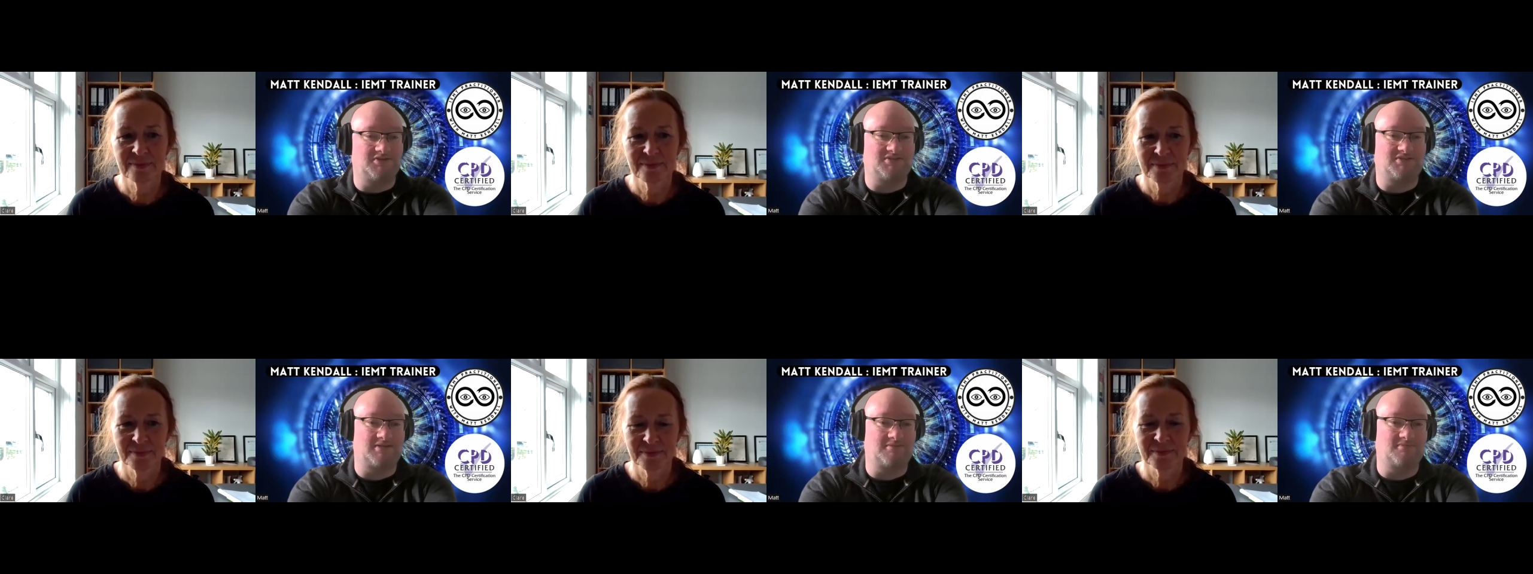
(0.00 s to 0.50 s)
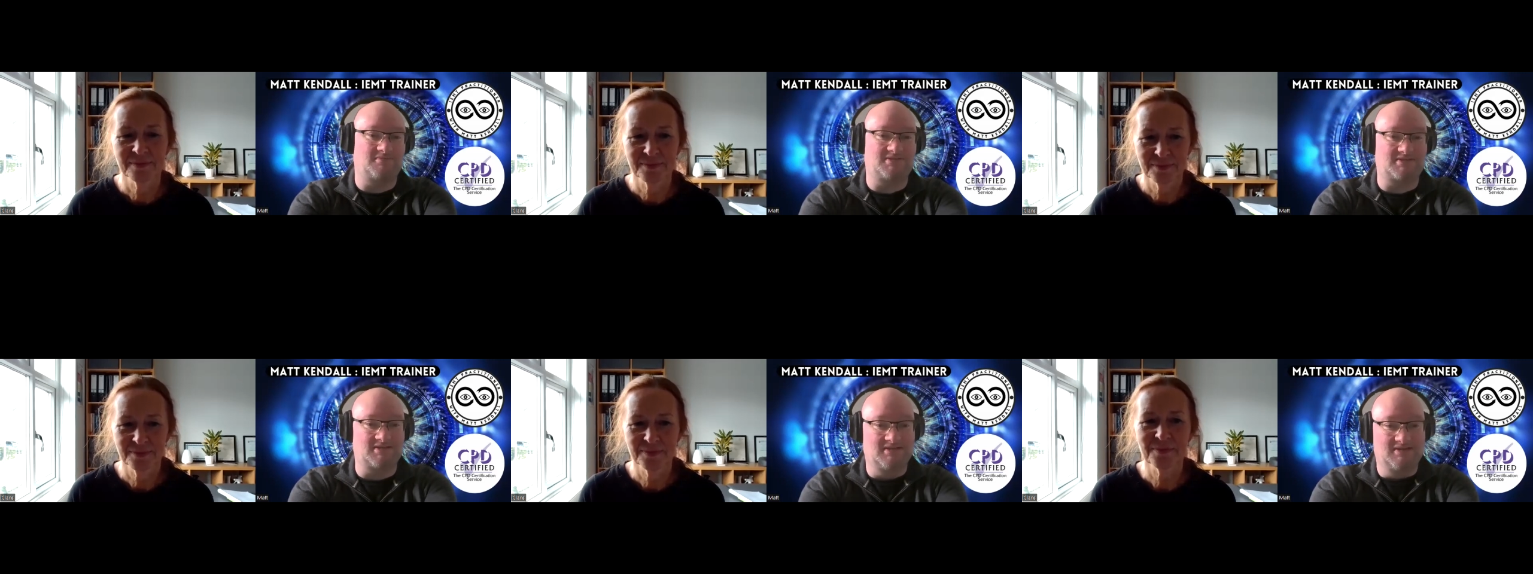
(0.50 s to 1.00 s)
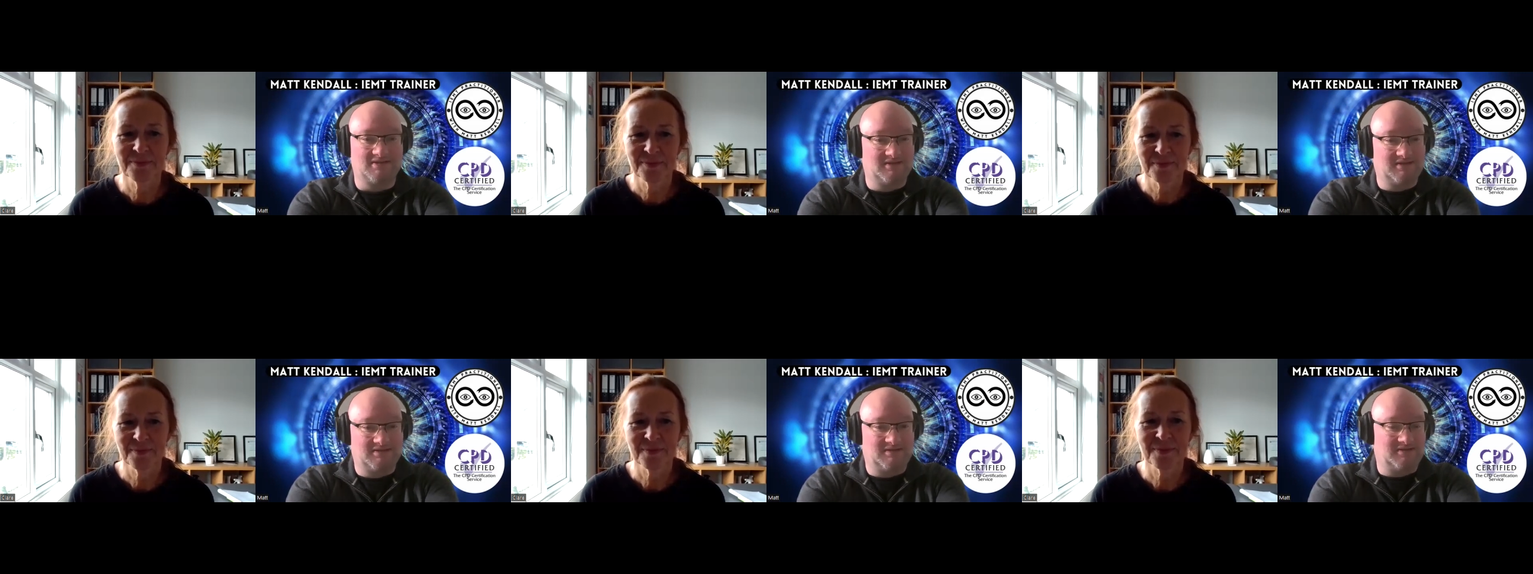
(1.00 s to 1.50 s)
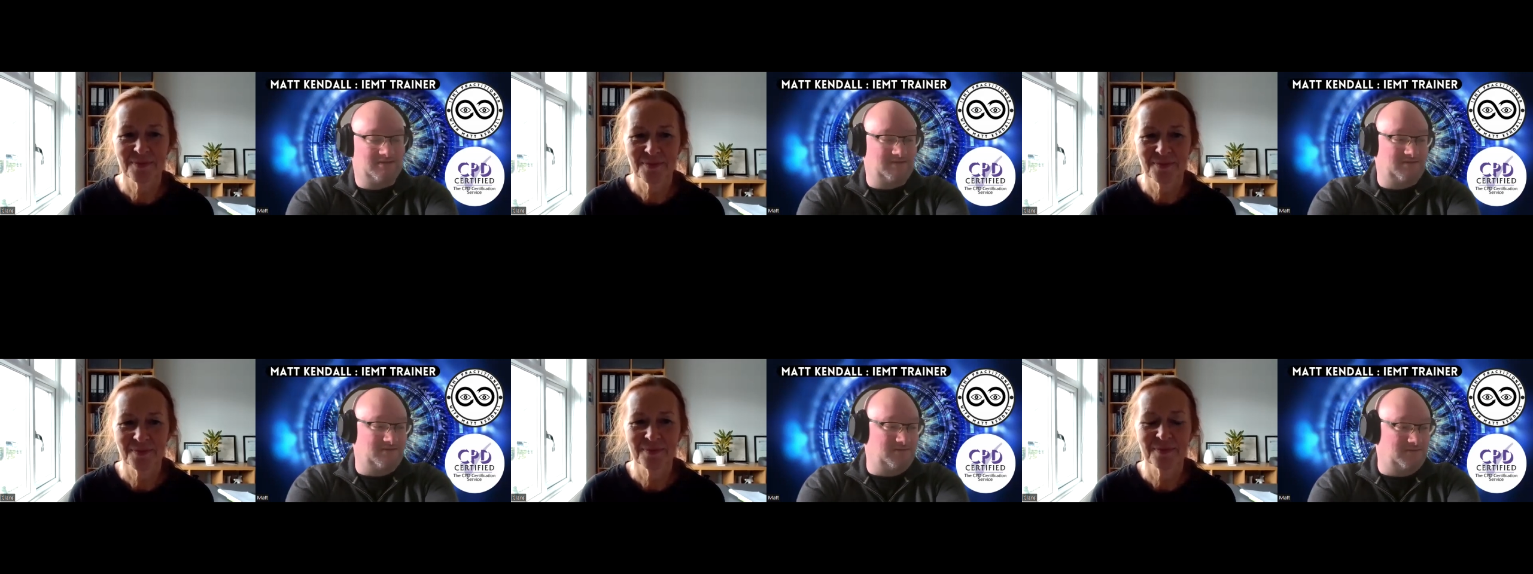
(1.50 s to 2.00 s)
Speaker 1: It just seems
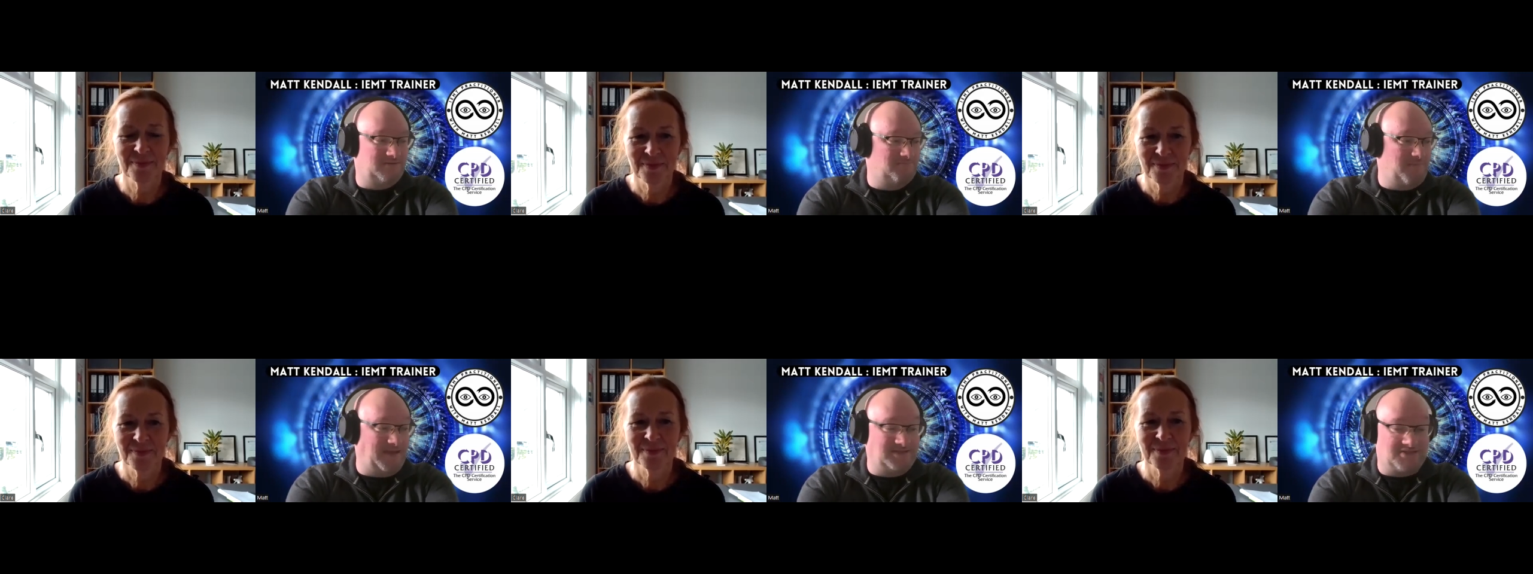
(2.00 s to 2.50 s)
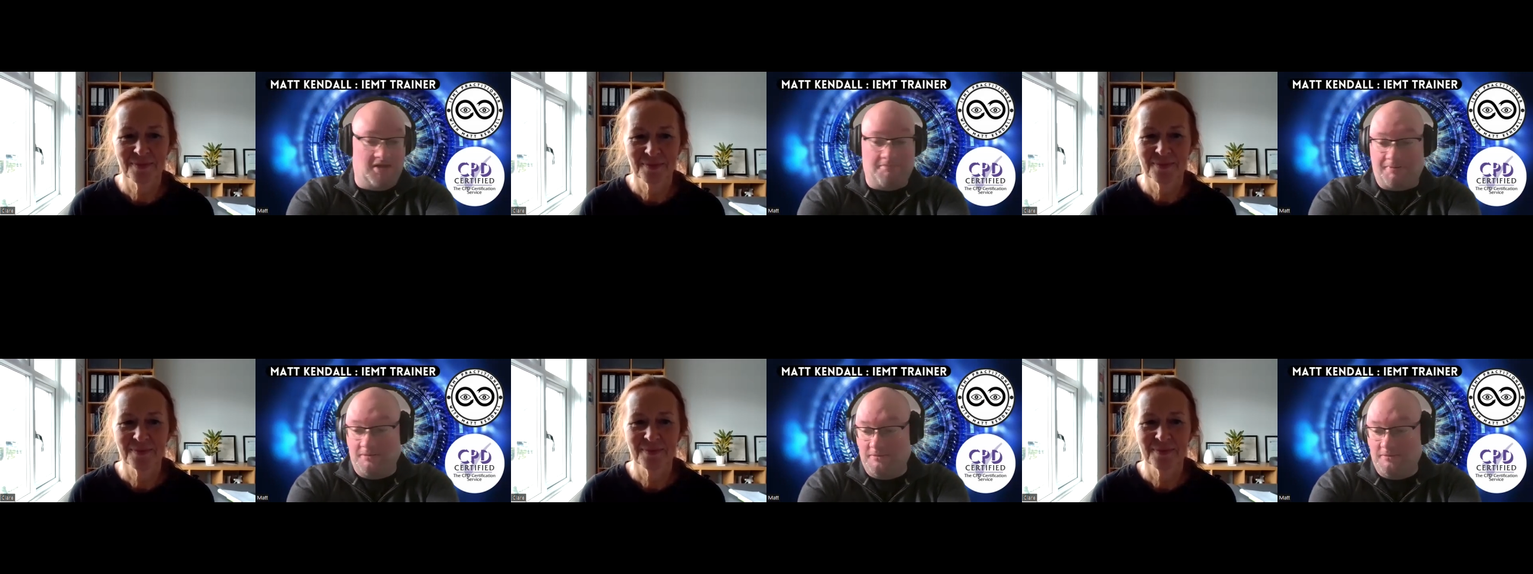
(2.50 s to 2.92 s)
made up.